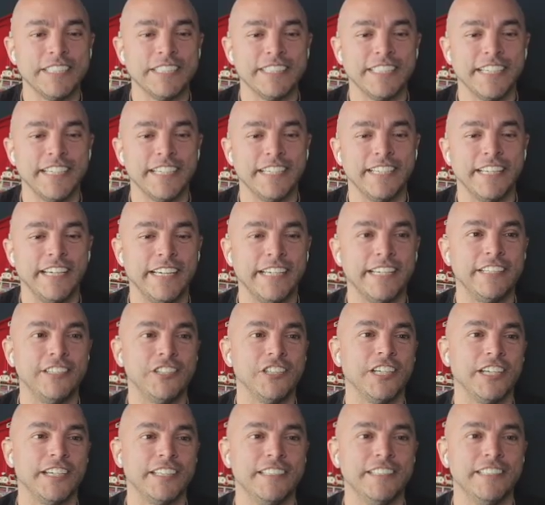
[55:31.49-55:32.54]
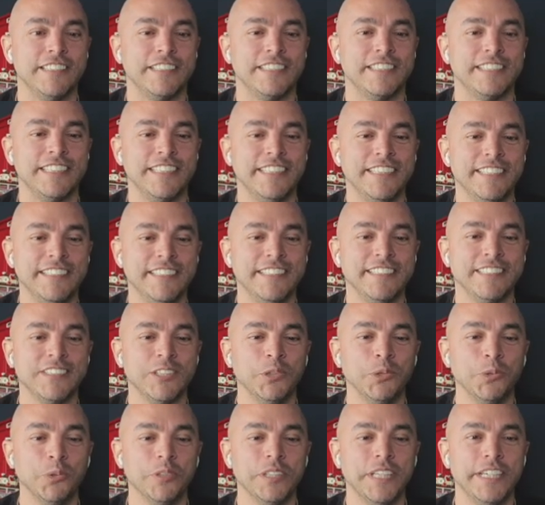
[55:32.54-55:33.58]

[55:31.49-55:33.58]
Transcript: said, "Hey, check this cool